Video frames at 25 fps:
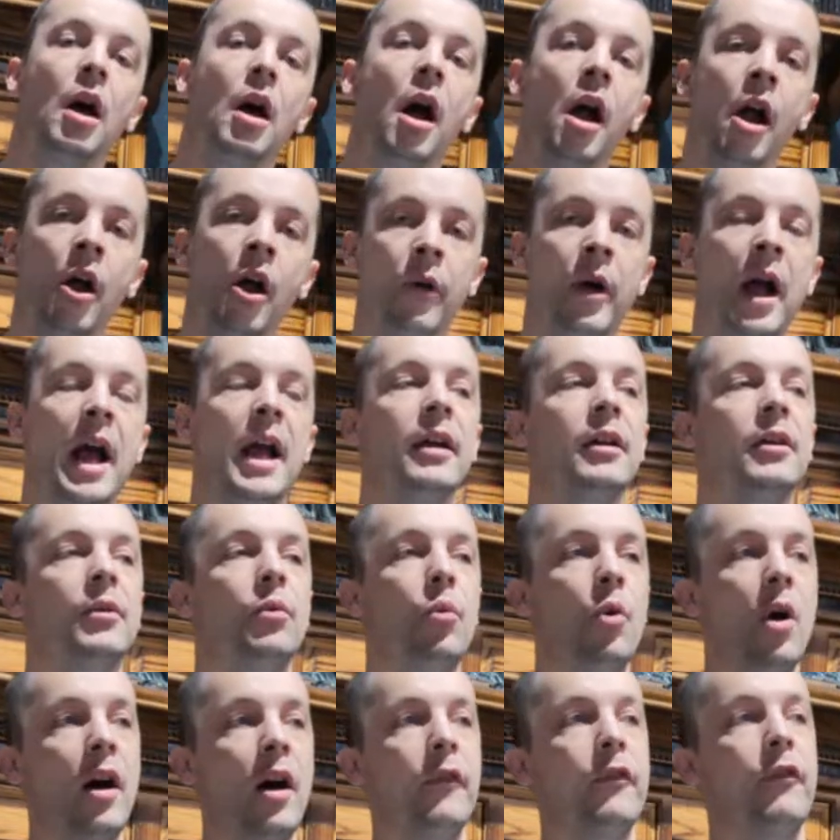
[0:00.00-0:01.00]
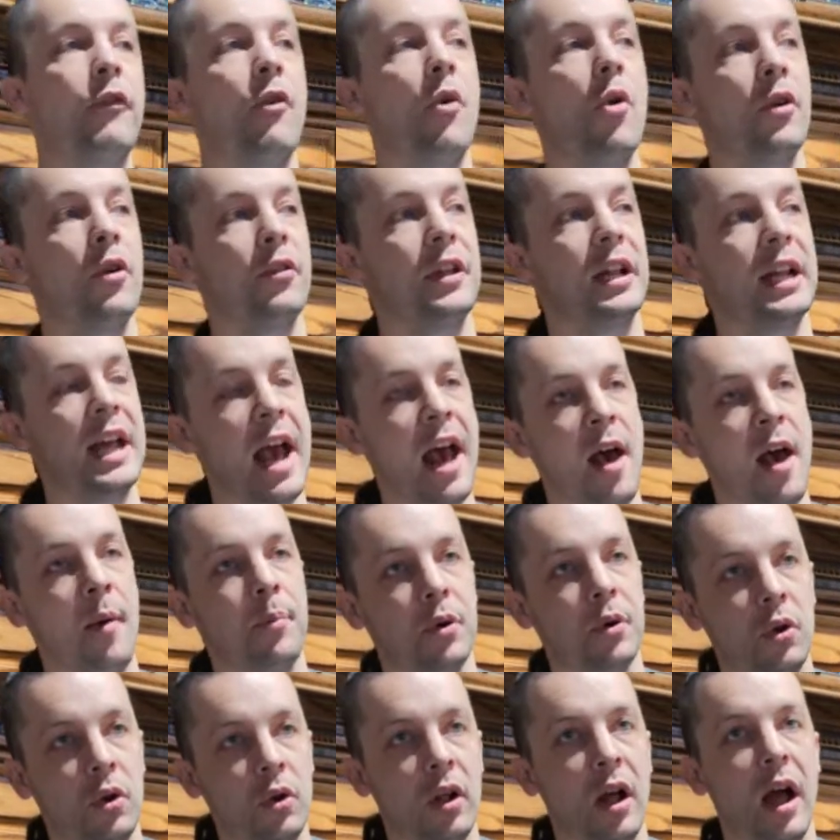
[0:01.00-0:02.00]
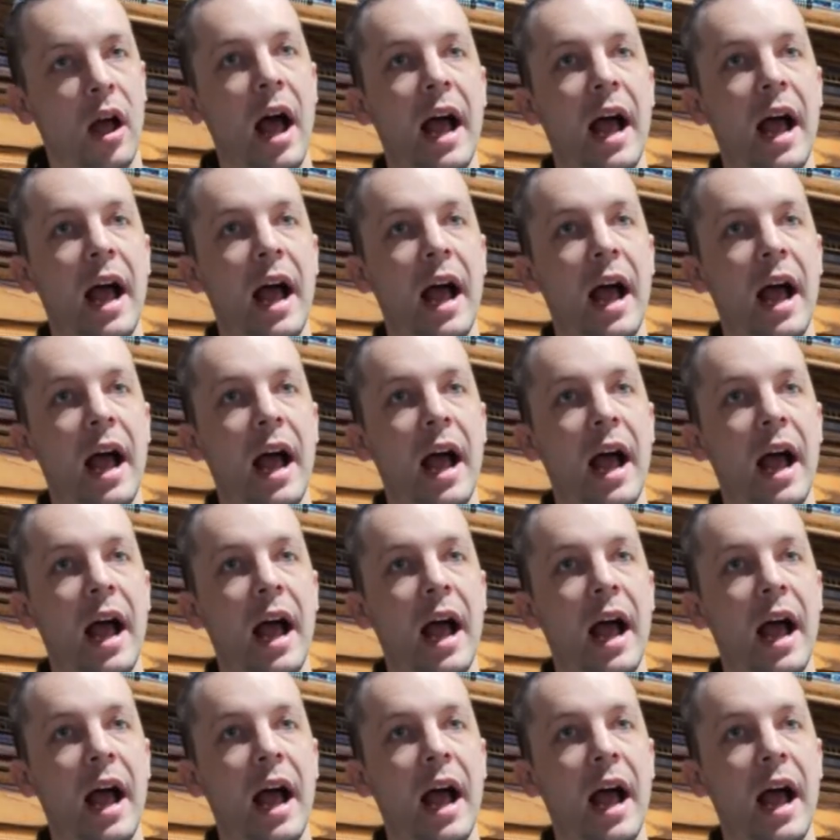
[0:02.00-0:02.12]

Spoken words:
All right, well, for the capital,